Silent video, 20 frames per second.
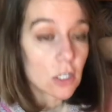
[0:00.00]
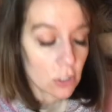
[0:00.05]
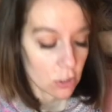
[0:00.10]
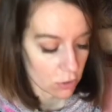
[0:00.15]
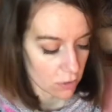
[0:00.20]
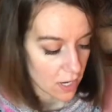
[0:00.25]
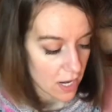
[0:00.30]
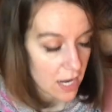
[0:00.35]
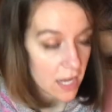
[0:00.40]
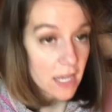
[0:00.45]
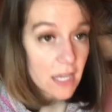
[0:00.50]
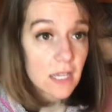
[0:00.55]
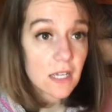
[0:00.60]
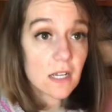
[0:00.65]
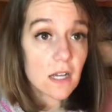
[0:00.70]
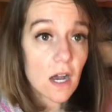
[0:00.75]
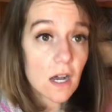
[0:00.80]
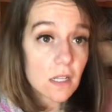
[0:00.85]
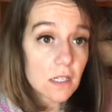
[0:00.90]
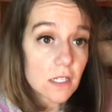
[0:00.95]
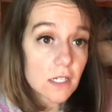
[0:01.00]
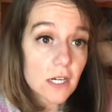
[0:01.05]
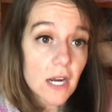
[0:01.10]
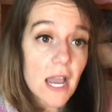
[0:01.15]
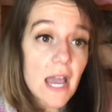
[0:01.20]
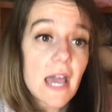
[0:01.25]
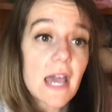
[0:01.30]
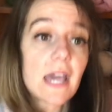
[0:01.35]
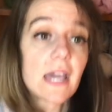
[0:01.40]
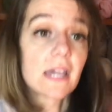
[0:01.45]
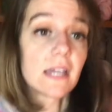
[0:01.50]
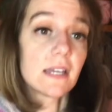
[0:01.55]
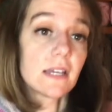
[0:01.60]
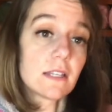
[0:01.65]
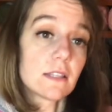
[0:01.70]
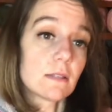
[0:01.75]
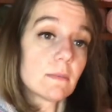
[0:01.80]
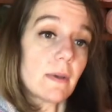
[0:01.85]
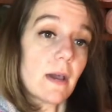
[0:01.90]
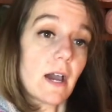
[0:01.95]
gray color A
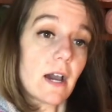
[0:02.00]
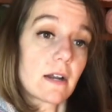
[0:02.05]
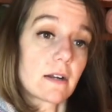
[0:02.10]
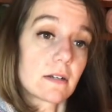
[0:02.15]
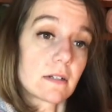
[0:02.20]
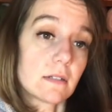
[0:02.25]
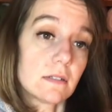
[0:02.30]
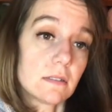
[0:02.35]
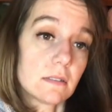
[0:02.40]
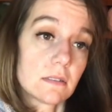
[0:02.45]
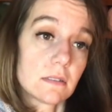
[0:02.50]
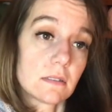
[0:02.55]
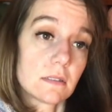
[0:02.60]
in the pattern.